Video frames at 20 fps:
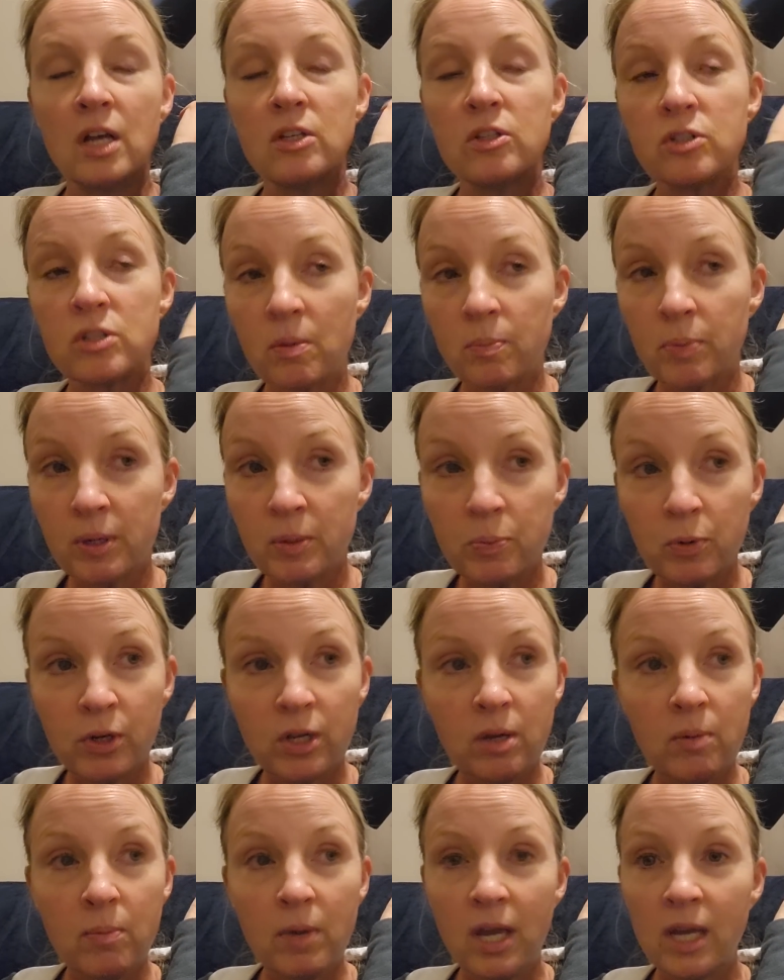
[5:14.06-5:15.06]
Some people
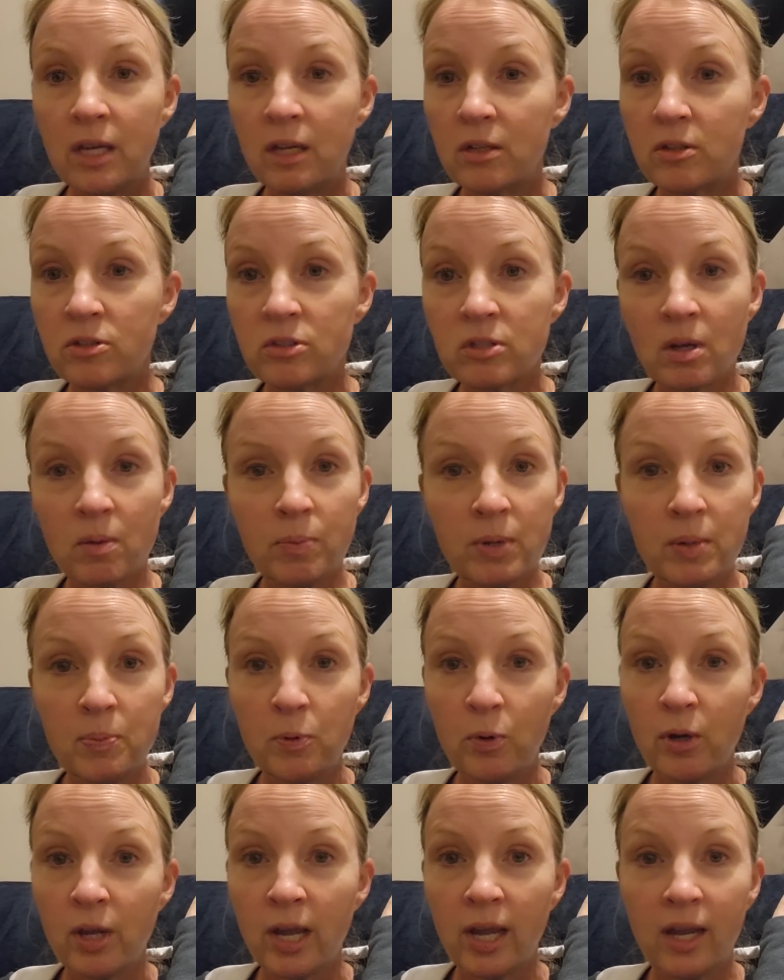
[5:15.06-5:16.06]
can make it, some
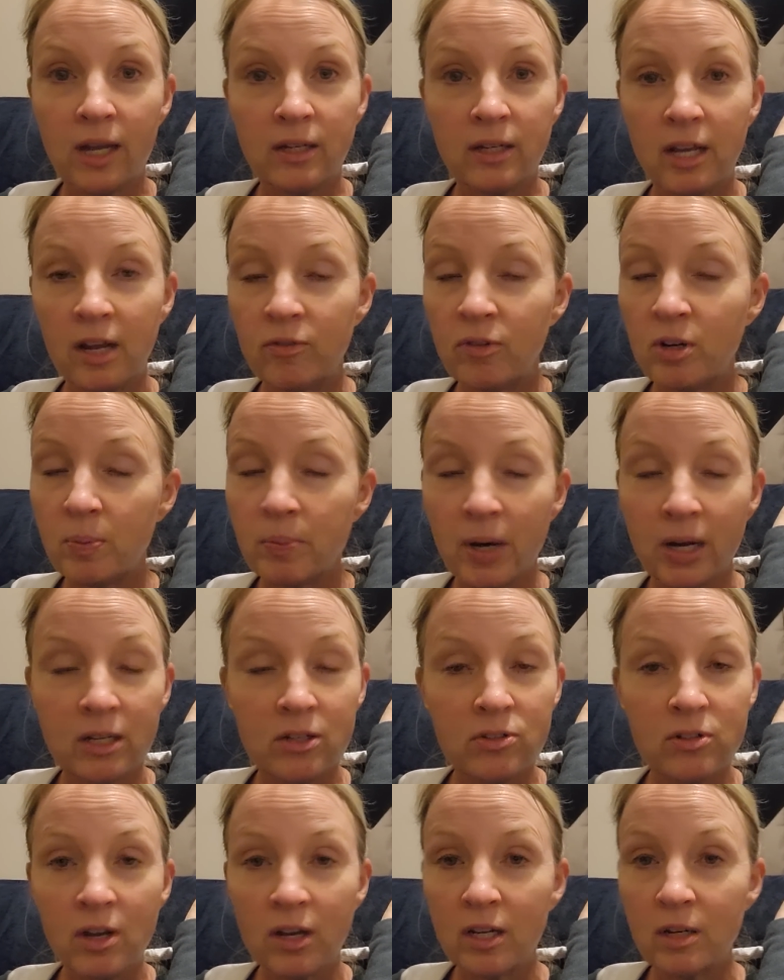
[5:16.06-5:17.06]
people can't.
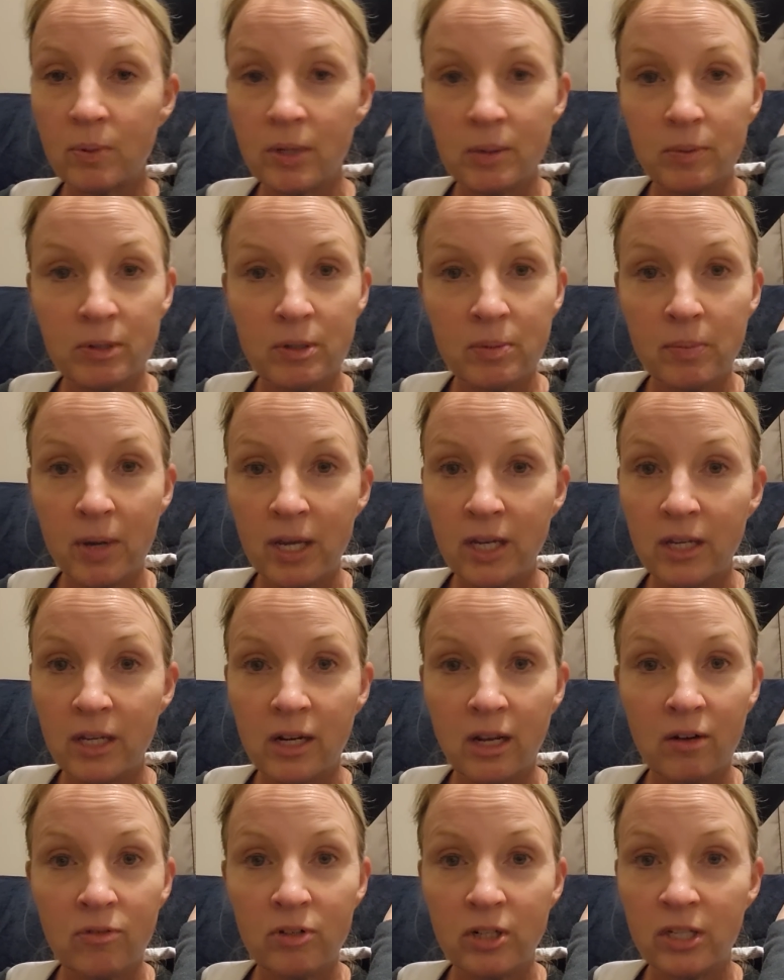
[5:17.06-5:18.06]
Everybody's not going to be able to make
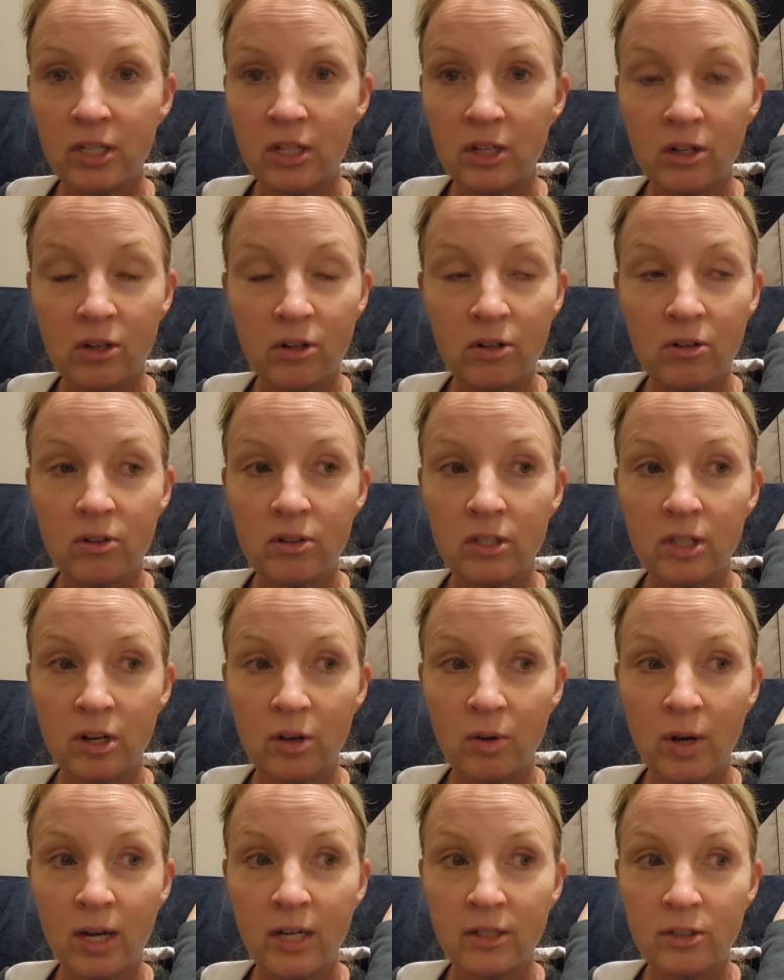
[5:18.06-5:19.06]
it every year. You
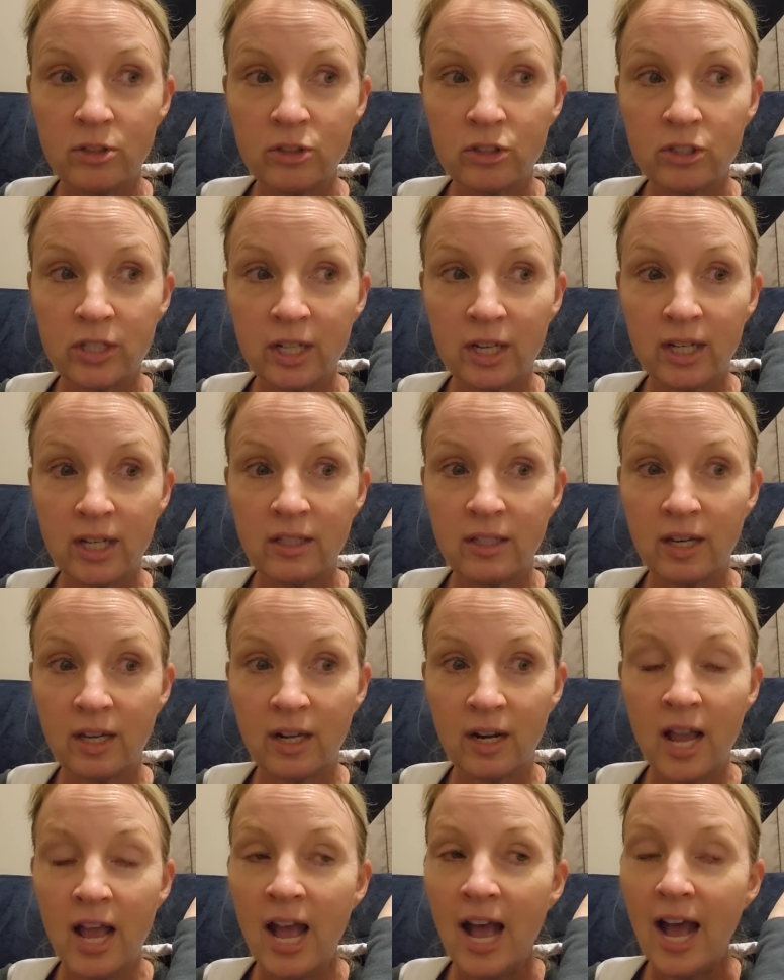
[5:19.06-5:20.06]
know, I understand
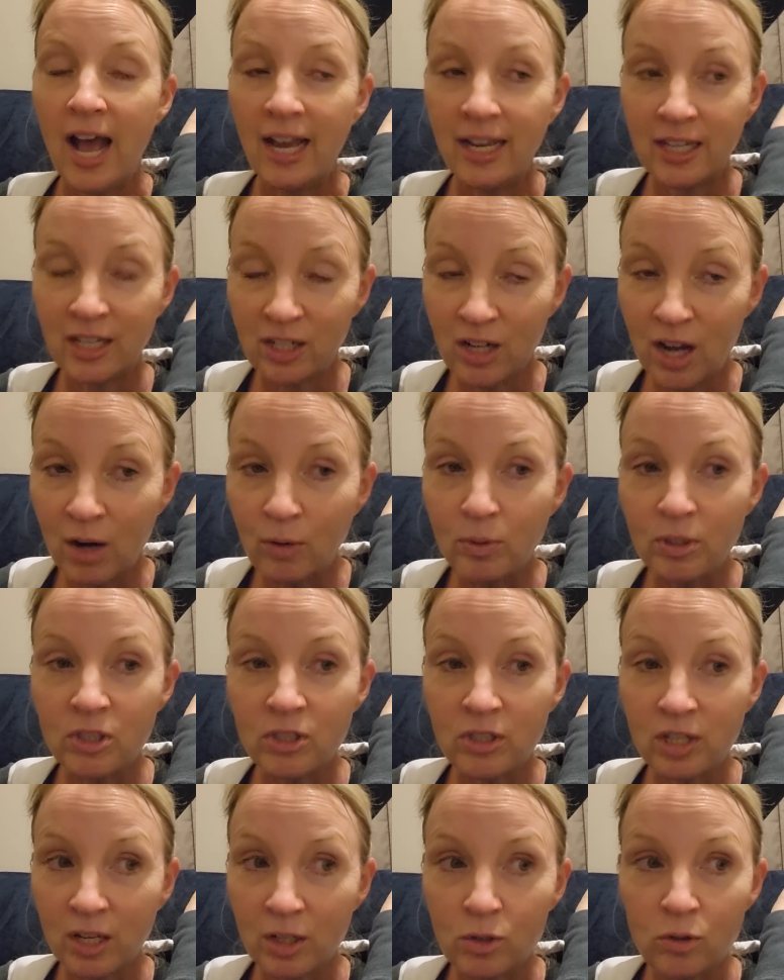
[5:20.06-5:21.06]
that. I cannot
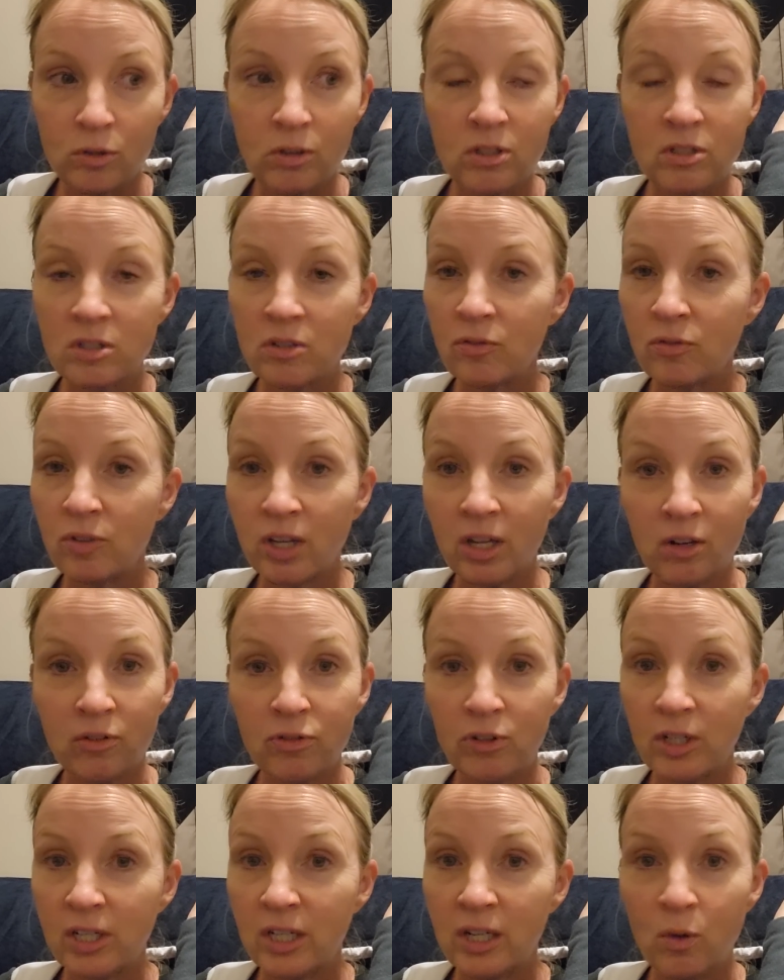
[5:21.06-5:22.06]
reschedule this event
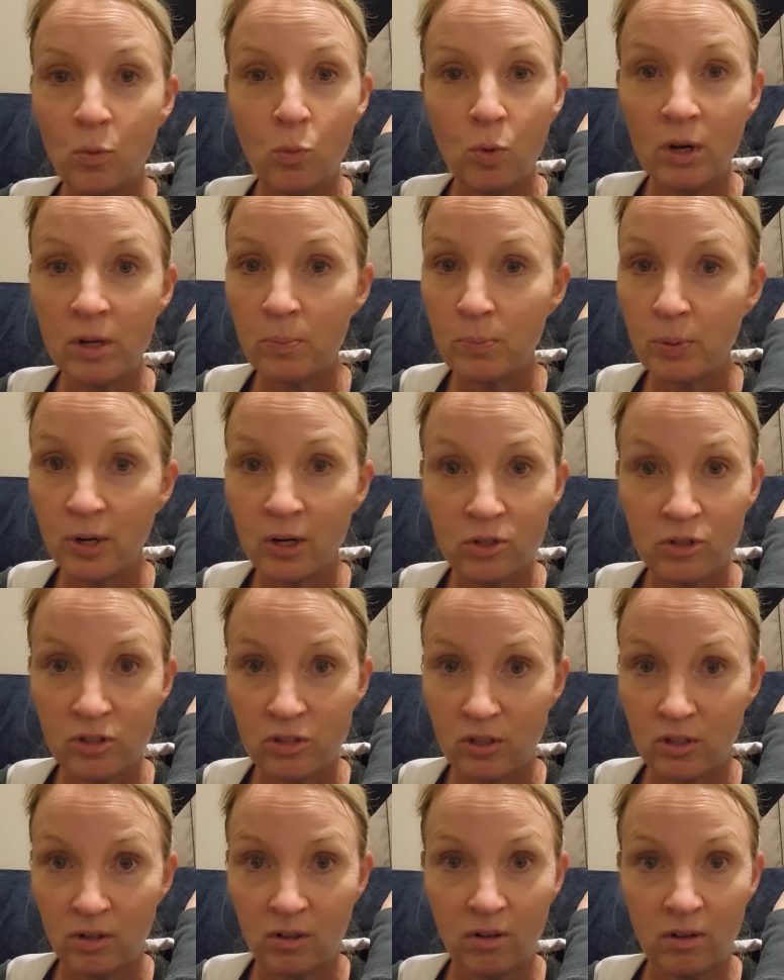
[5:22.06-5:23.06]
for any one
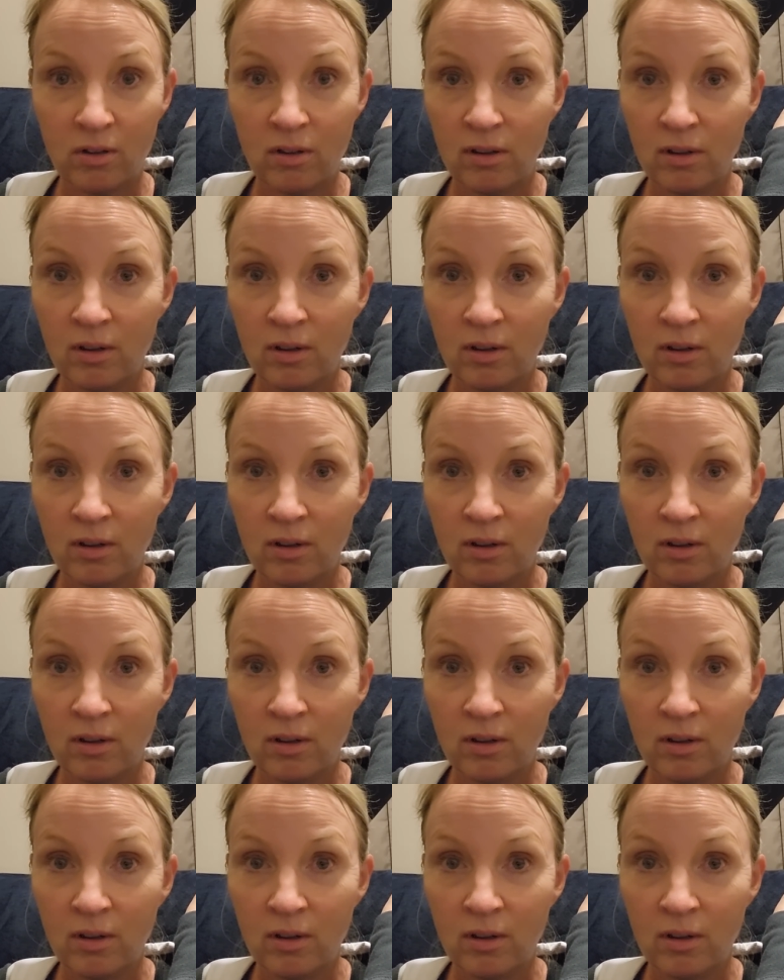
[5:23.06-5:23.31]
person.